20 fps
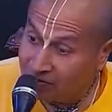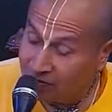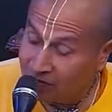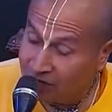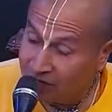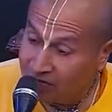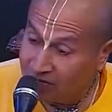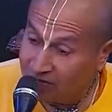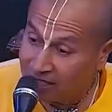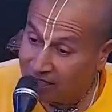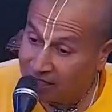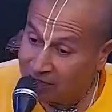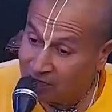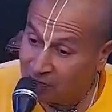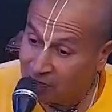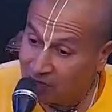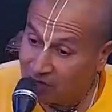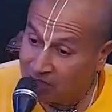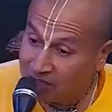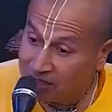of the
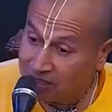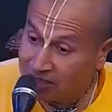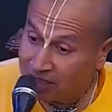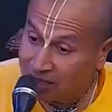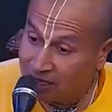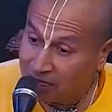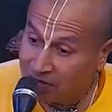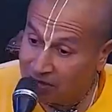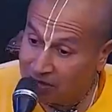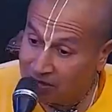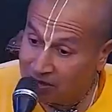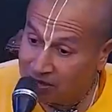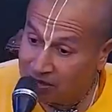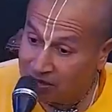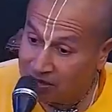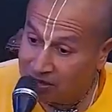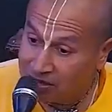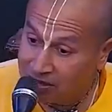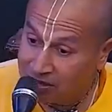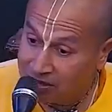transformation
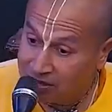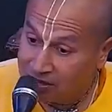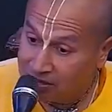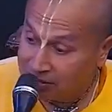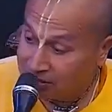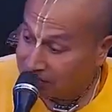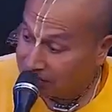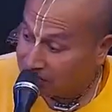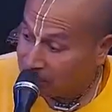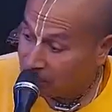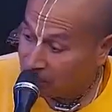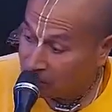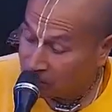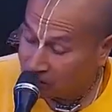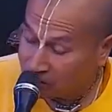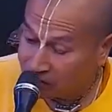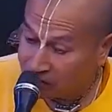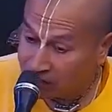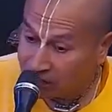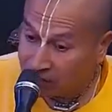happens
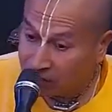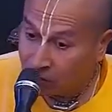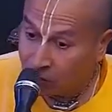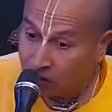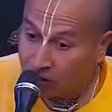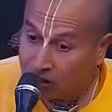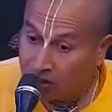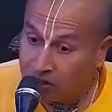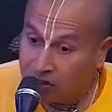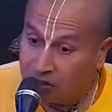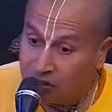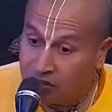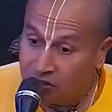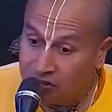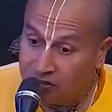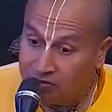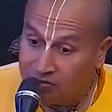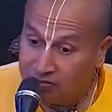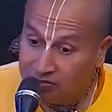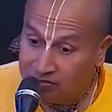because of that
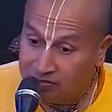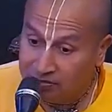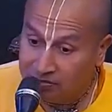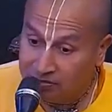knowledge.